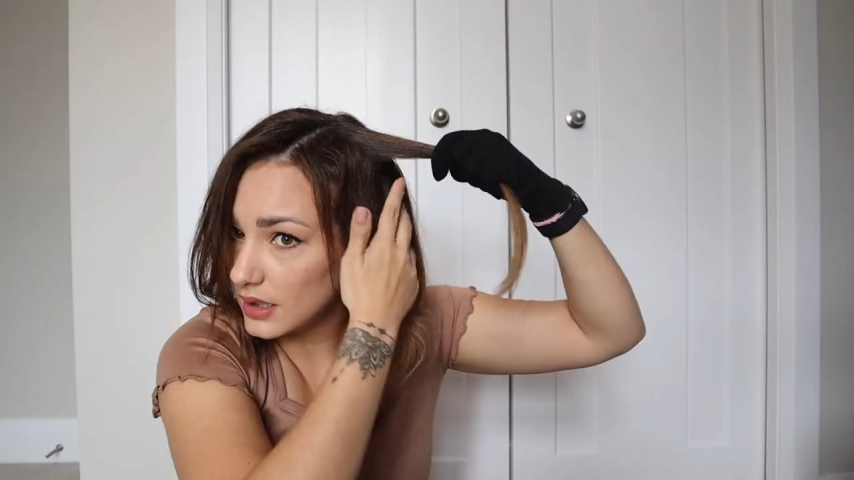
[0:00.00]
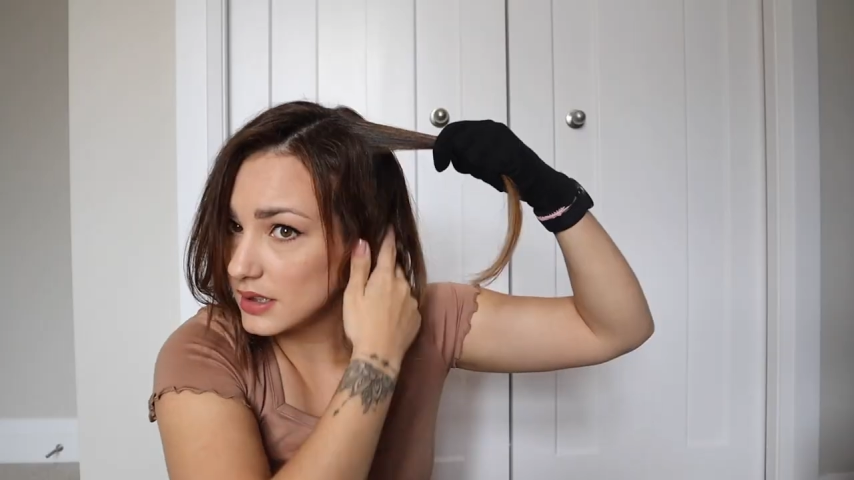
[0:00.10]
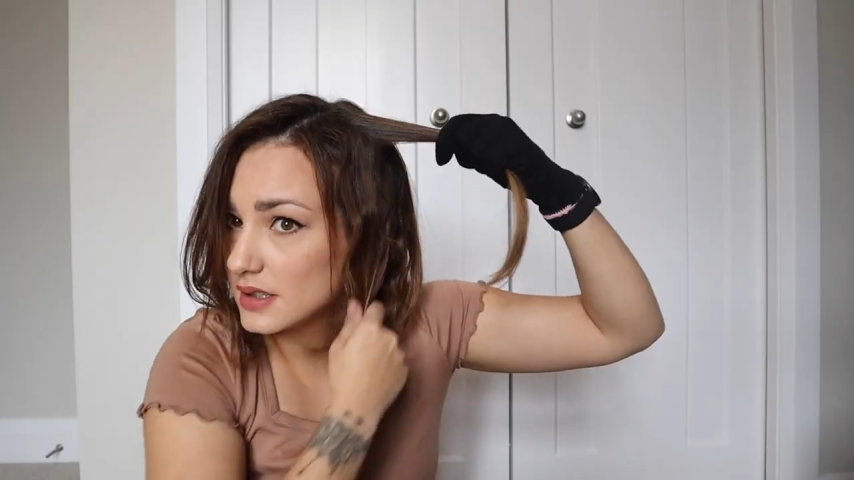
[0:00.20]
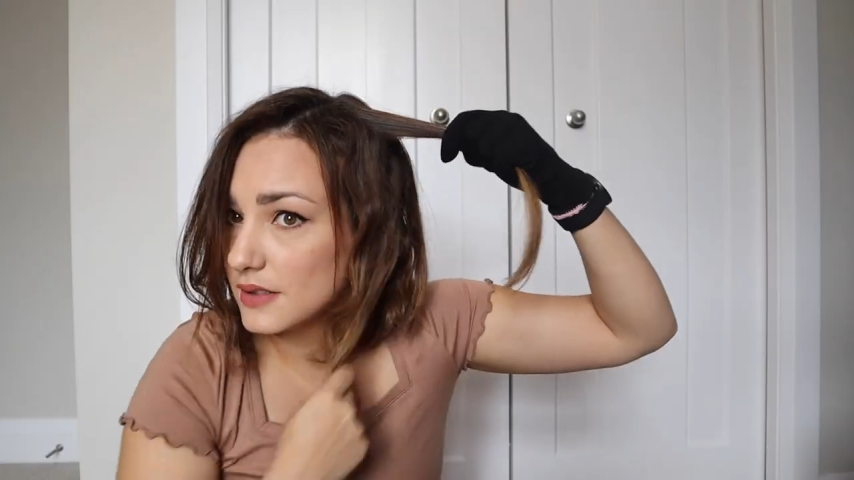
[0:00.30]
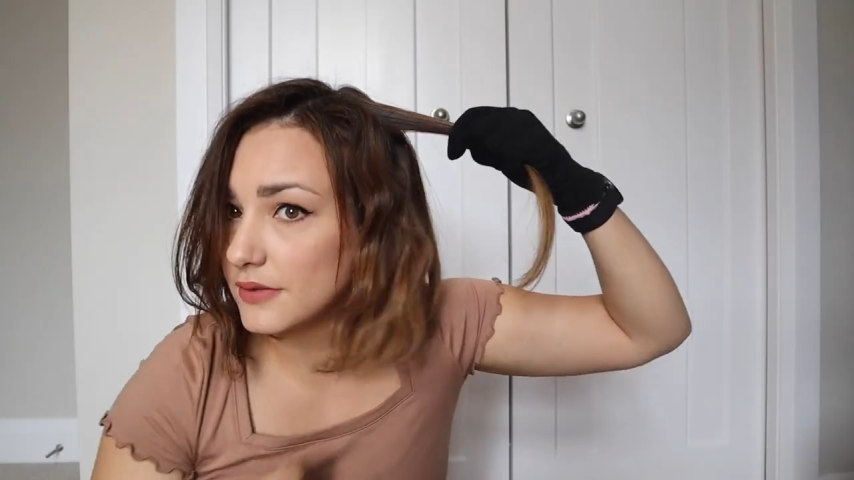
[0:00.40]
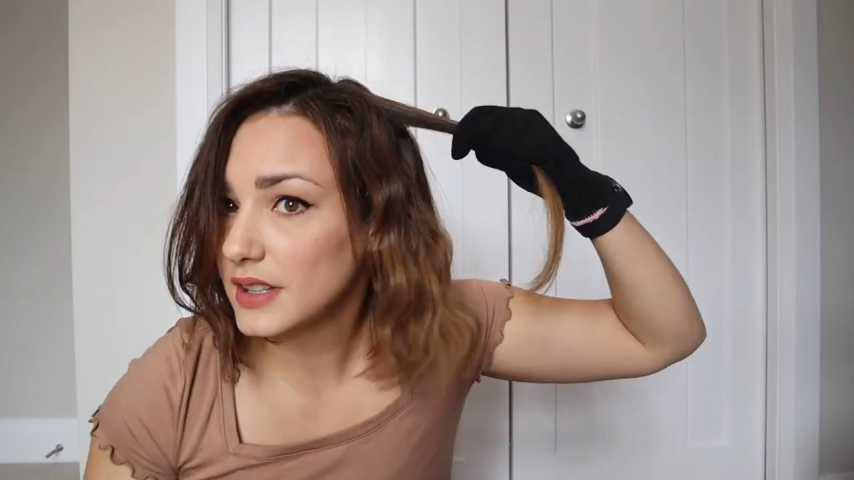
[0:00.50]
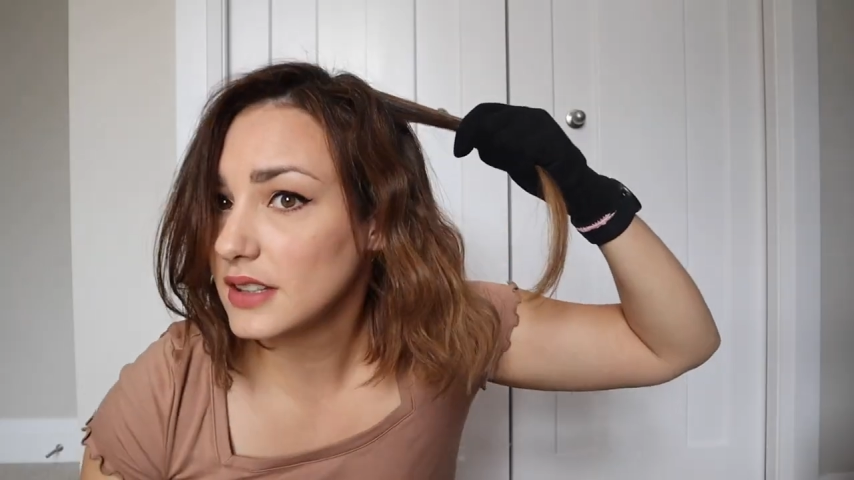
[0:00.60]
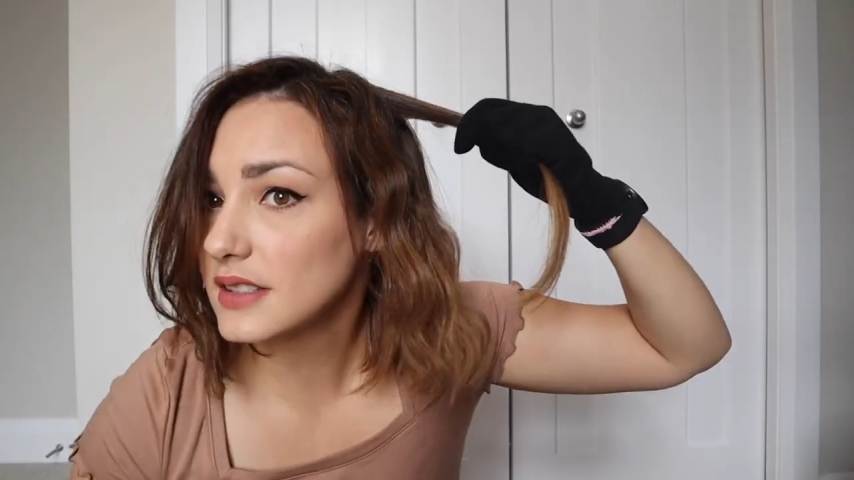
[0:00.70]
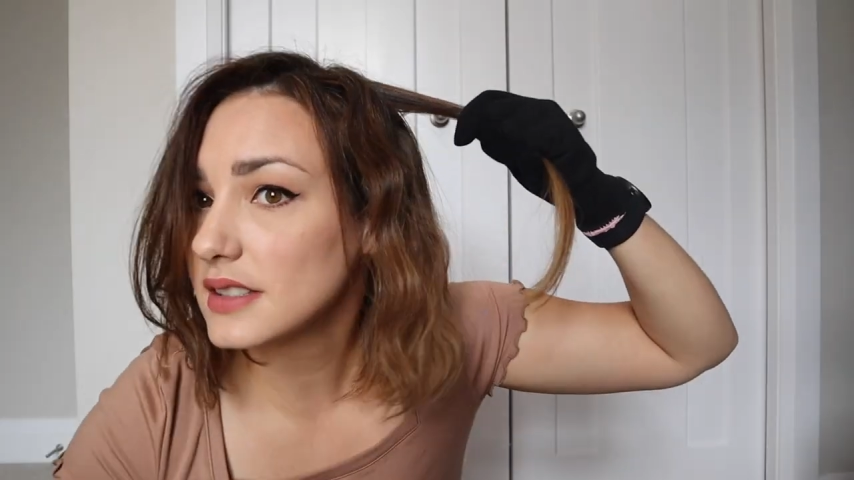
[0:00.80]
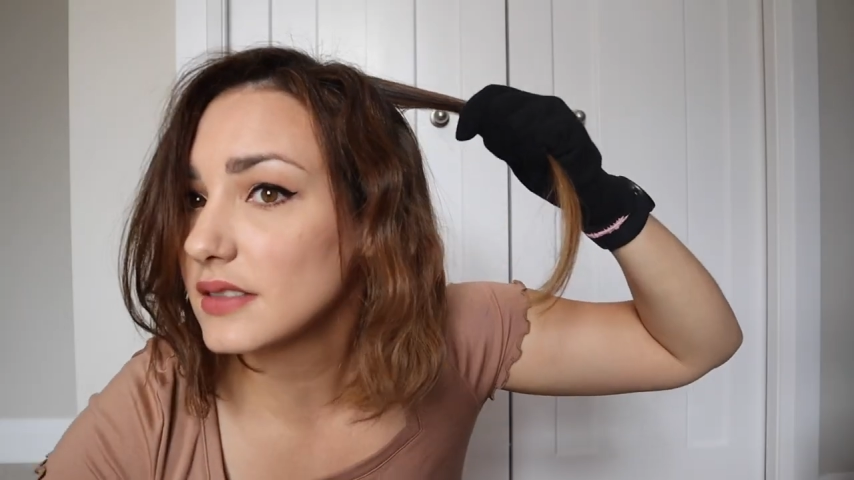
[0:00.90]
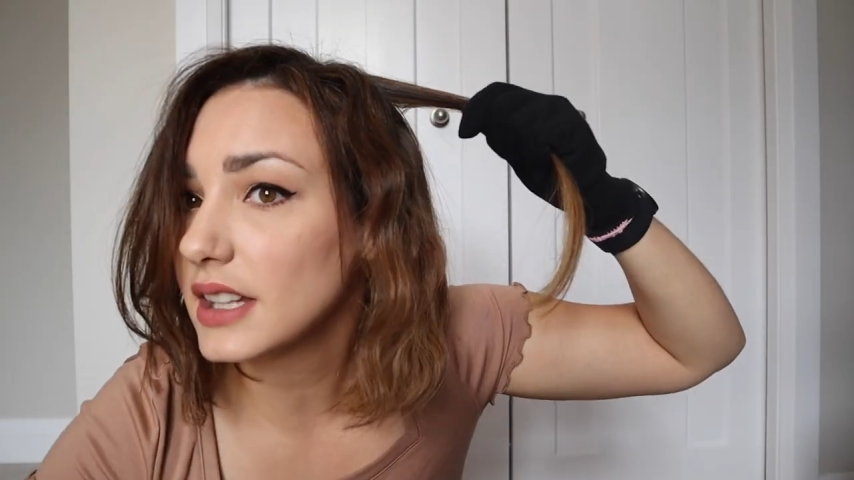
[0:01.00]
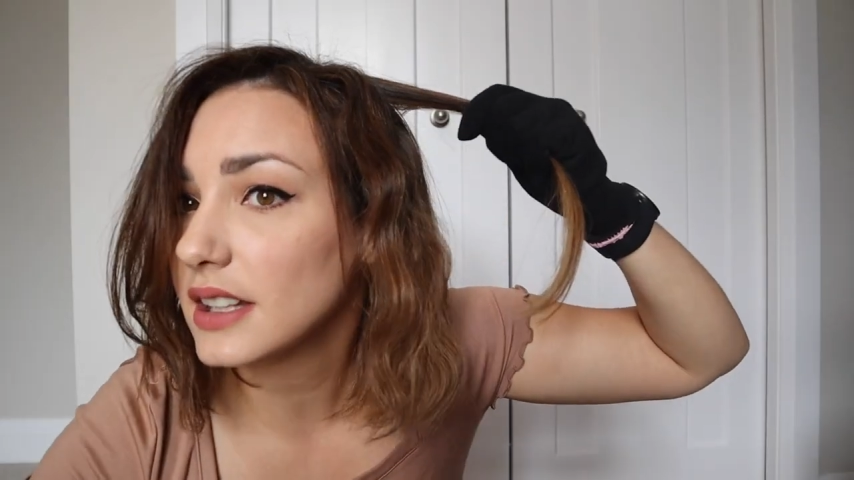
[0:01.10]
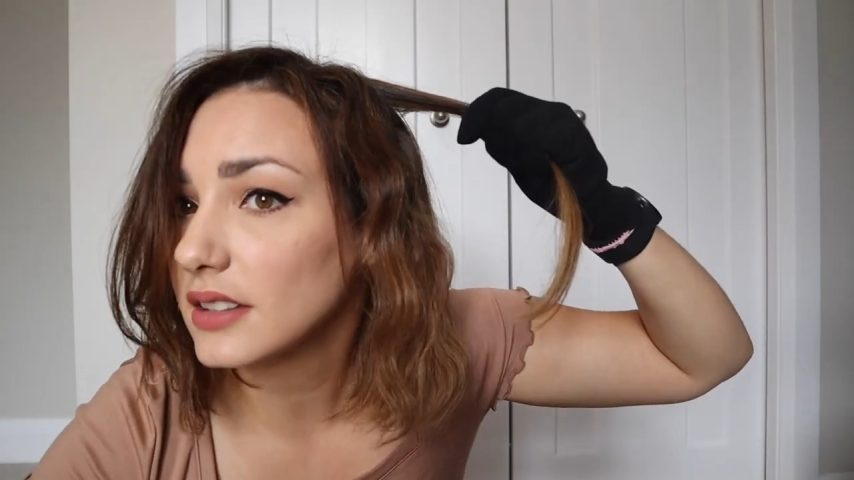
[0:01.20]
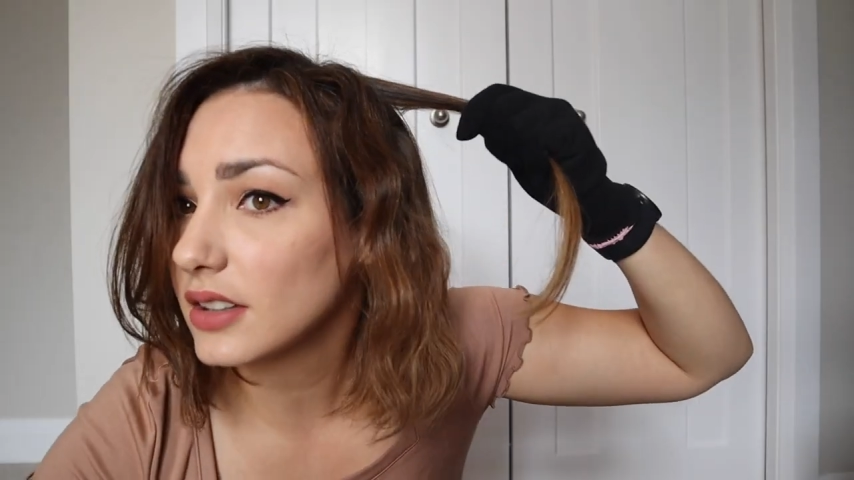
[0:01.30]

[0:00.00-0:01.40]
It feels like